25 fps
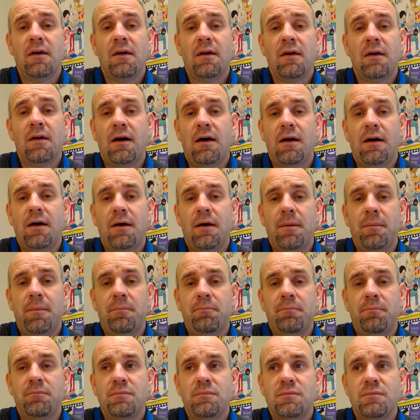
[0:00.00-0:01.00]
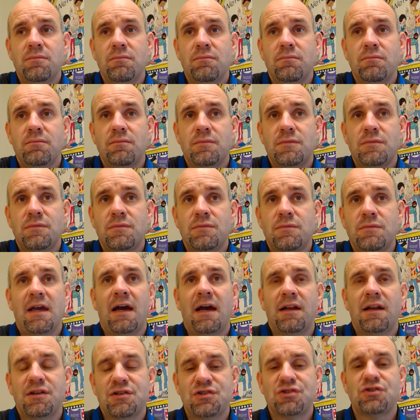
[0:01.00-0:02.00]
to
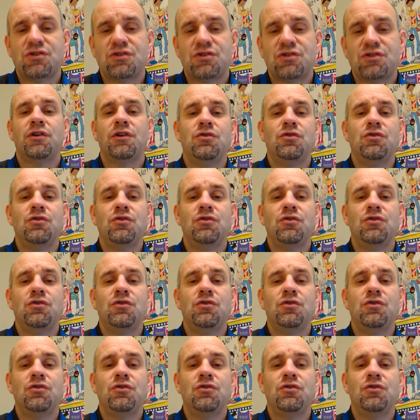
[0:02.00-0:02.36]
kind of start a